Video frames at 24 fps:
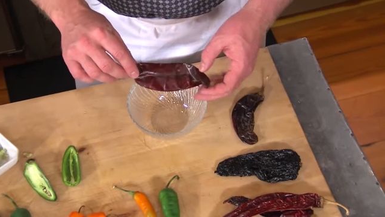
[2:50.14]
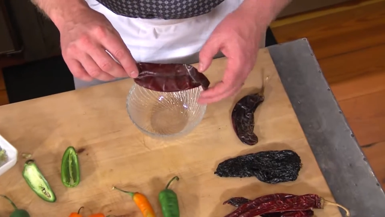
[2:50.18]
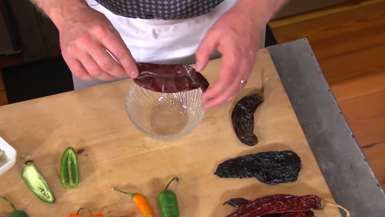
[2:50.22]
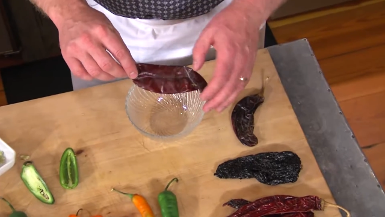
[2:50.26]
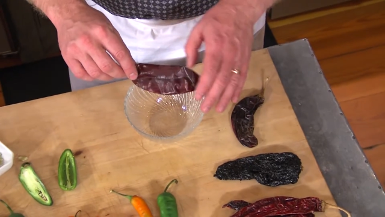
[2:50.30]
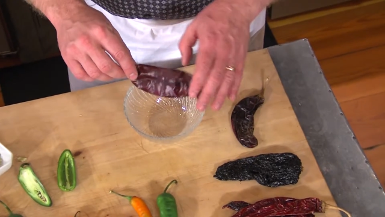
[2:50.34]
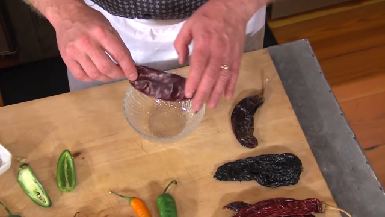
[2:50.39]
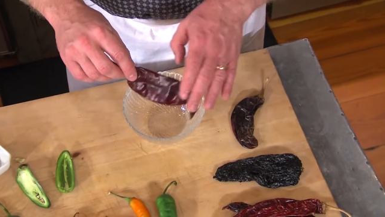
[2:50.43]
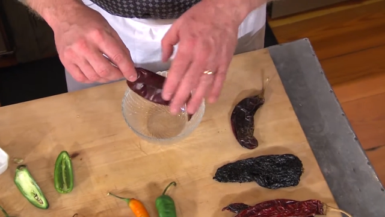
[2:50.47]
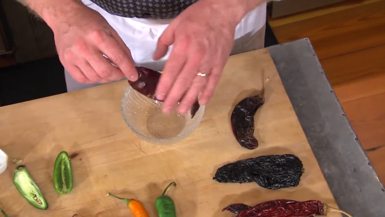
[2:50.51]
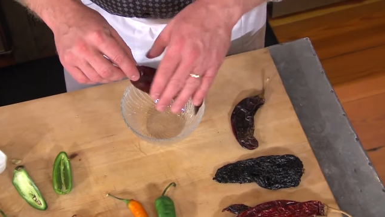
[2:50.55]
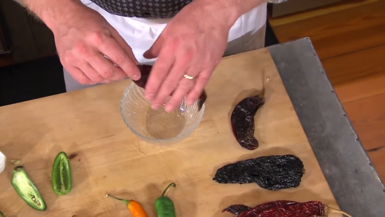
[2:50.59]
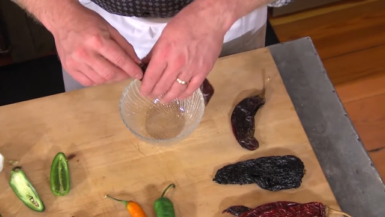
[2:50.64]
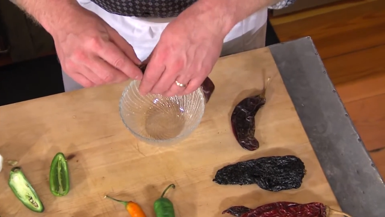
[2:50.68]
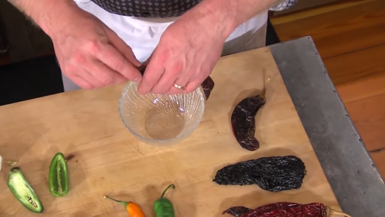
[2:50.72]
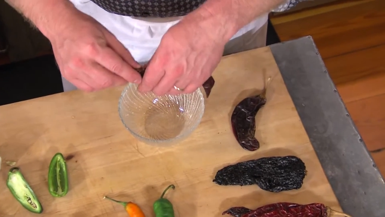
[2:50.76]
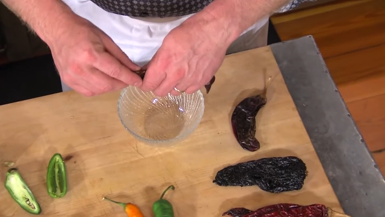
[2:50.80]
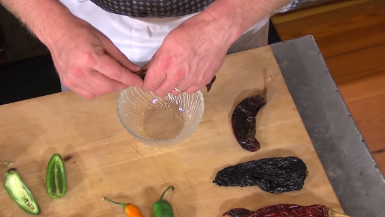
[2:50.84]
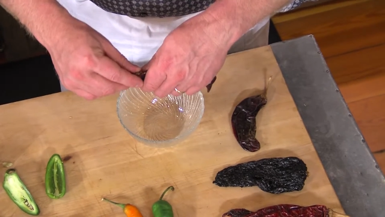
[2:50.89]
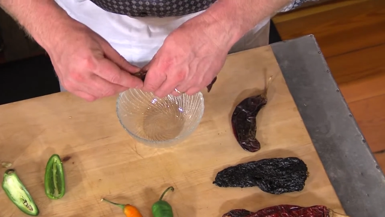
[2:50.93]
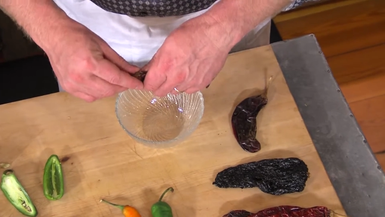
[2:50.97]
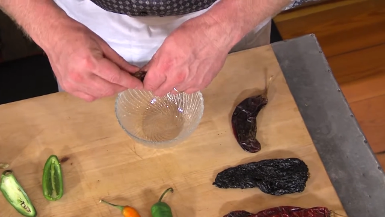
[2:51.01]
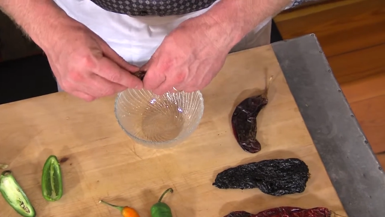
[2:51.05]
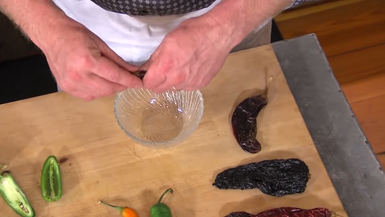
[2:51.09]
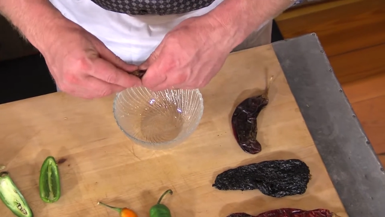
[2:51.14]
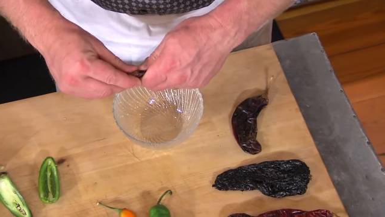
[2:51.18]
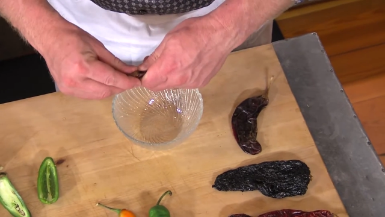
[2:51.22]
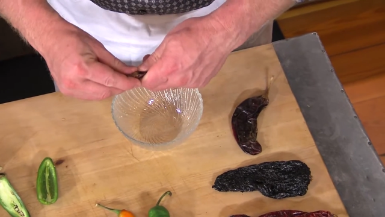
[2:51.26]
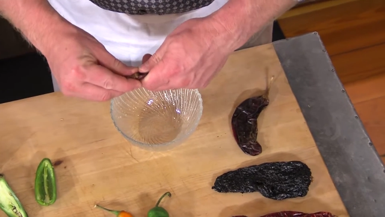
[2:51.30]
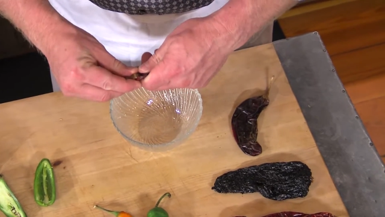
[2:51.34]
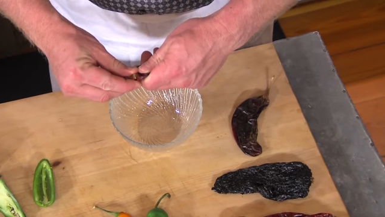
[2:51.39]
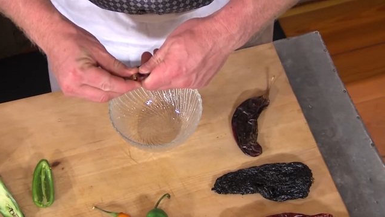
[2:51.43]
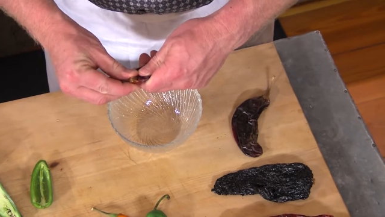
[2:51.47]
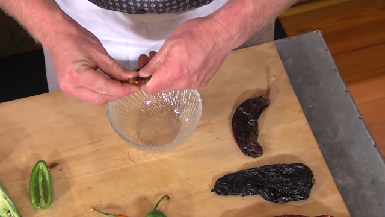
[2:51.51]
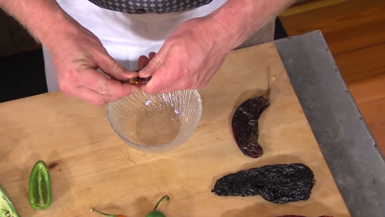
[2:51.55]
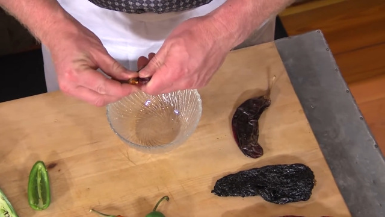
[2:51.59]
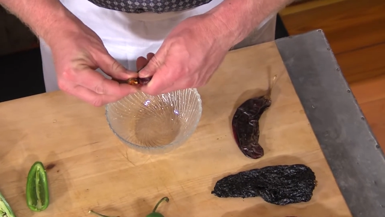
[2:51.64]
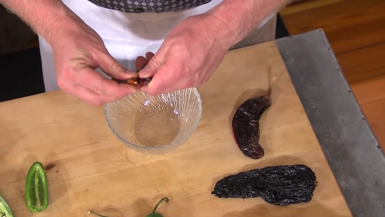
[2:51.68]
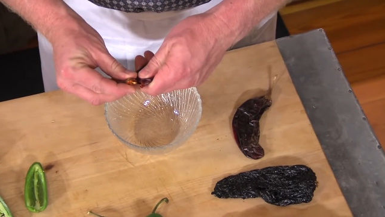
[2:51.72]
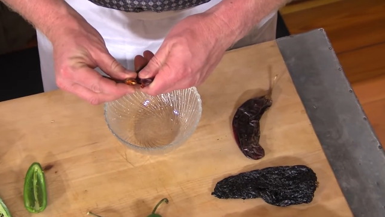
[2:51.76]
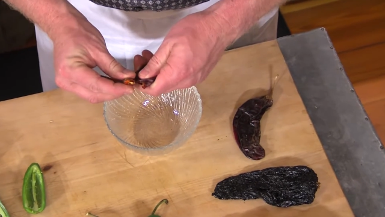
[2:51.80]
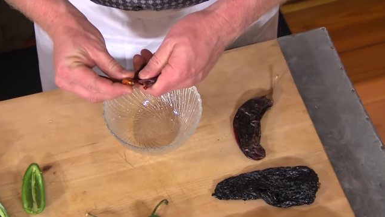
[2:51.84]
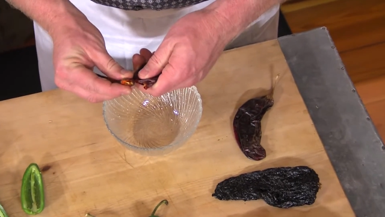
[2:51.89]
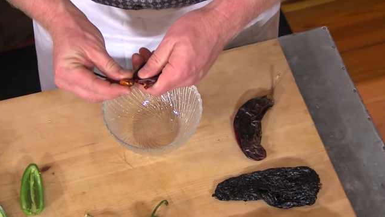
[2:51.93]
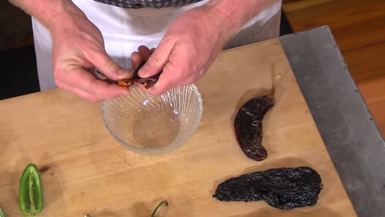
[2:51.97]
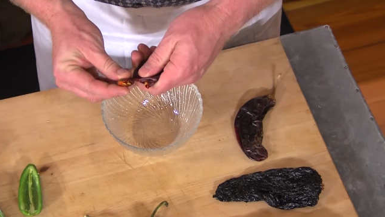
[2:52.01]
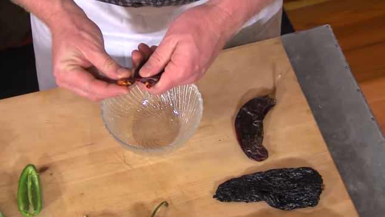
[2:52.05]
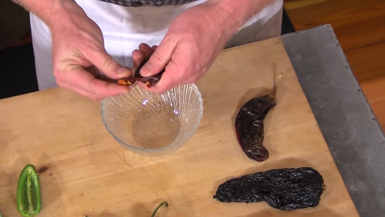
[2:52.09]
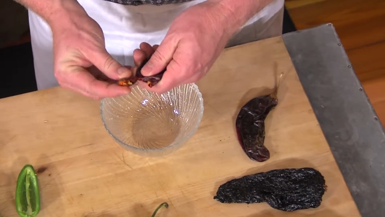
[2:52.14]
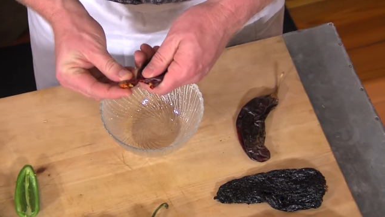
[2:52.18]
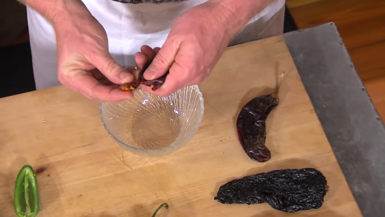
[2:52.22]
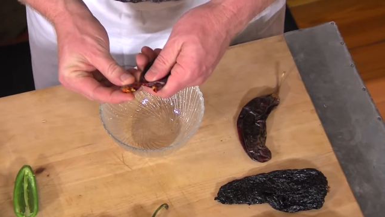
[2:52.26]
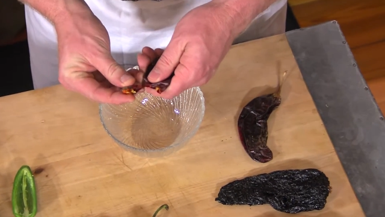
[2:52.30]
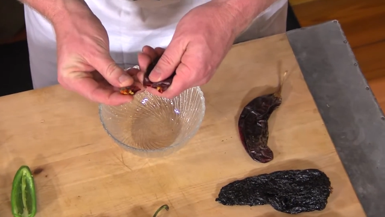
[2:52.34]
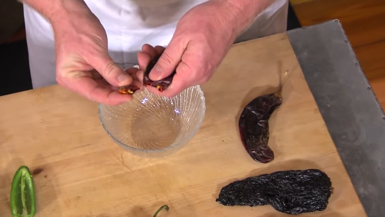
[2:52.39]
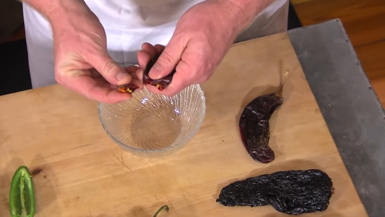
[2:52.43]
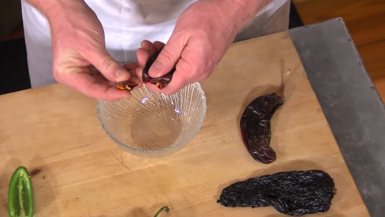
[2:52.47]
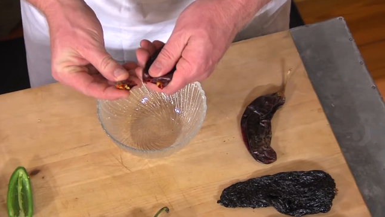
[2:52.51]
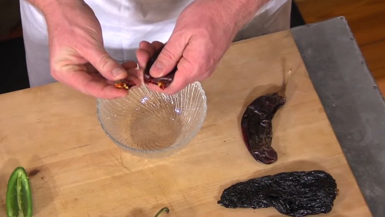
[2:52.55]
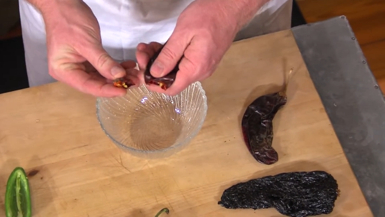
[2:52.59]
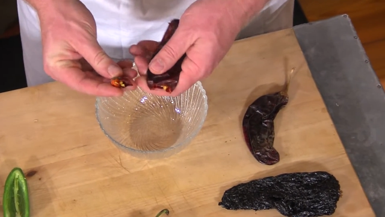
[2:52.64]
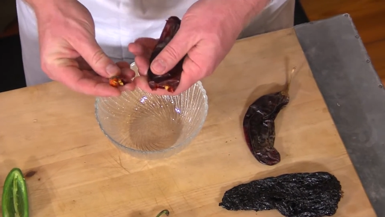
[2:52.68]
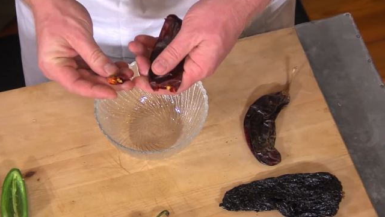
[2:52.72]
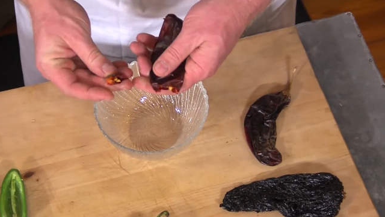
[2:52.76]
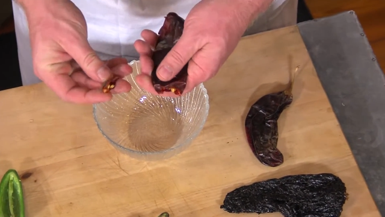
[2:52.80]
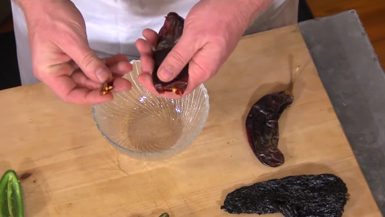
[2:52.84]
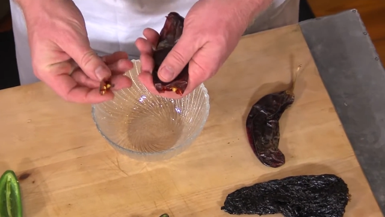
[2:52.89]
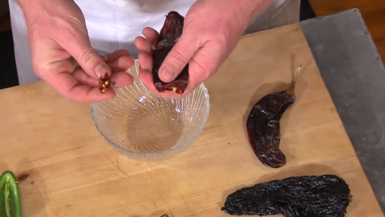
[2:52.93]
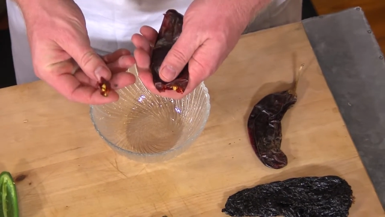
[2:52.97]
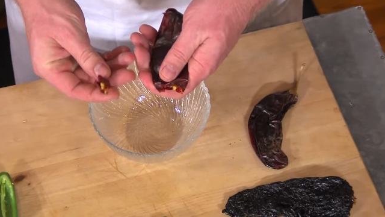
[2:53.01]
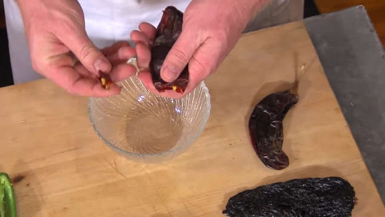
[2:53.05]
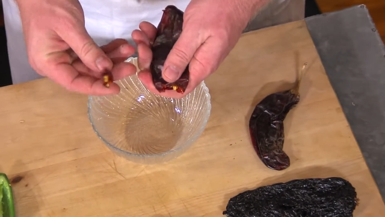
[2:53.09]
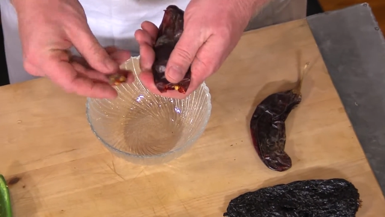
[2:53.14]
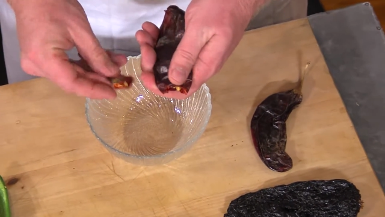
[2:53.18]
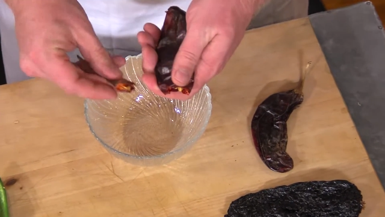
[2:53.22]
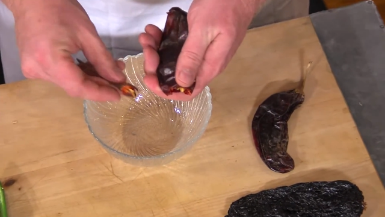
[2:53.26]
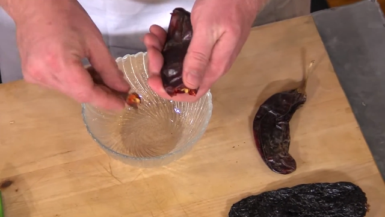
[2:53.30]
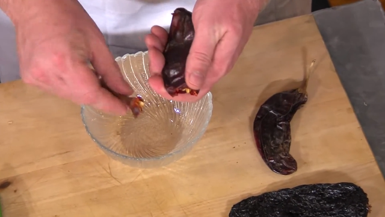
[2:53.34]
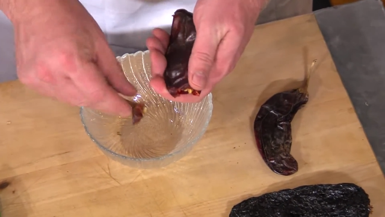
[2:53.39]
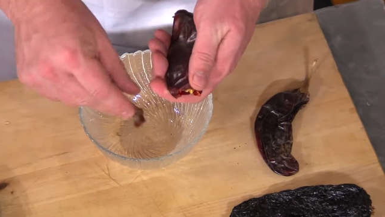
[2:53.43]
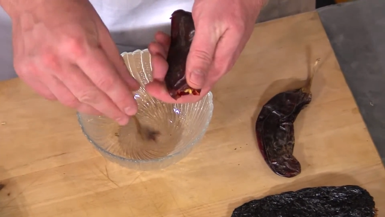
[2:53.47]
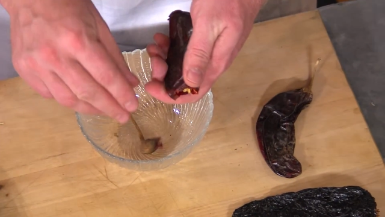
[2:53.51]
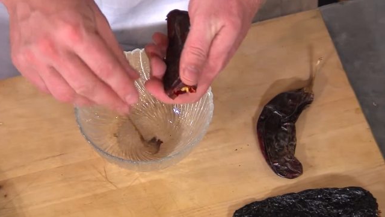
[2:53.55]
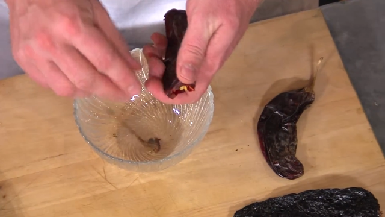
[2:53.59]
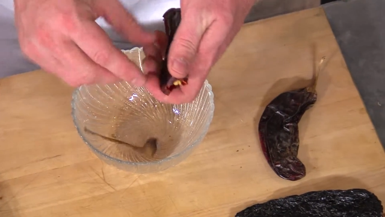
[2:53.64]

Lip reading: (no speaker visible)